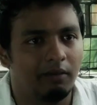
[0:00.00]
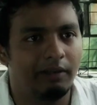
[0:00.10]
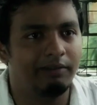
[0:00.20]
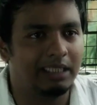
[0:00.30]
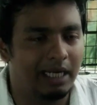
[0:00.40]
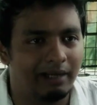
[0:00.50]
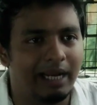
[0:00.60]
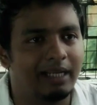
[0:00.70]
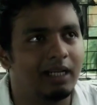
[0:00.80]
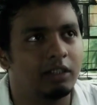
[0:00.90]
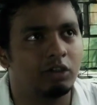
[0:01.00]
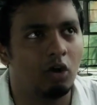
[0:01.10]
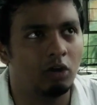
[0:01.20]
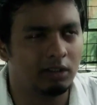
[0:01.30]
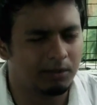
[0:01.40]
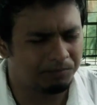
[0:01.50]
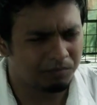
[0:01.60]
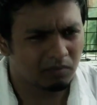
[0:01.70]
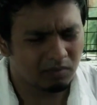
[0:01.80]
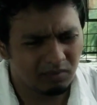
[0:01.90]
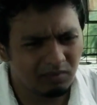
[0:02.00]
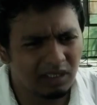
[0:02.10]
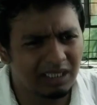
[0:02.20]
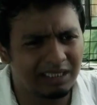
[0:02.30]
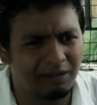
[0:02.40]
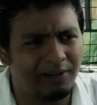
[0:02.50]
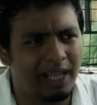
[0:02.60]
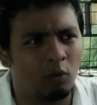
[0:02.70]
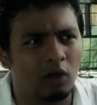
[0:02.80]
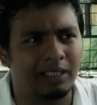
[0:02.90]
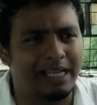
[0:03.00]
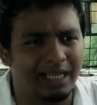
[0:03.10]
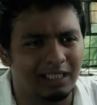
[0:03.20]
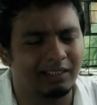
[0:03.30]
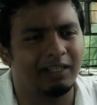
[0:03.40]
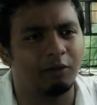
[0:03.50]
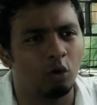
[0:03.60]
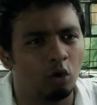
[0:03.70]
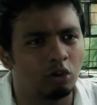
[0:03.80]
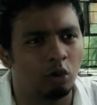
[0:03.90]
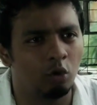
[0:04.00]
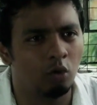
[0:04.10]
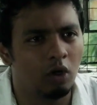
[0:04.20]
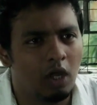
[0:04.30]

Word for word: When we started writing our songs, stuff like what teenagers have to go through,